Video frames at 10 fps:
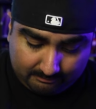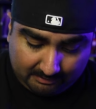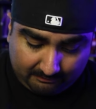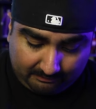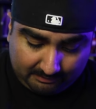
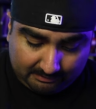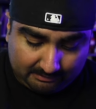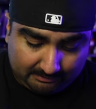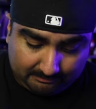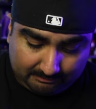of
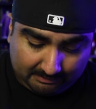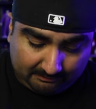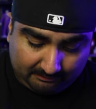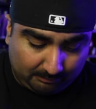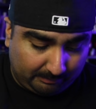the
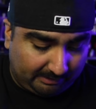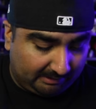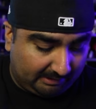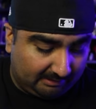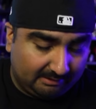way
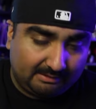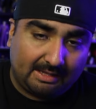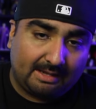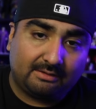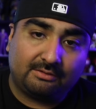they did that.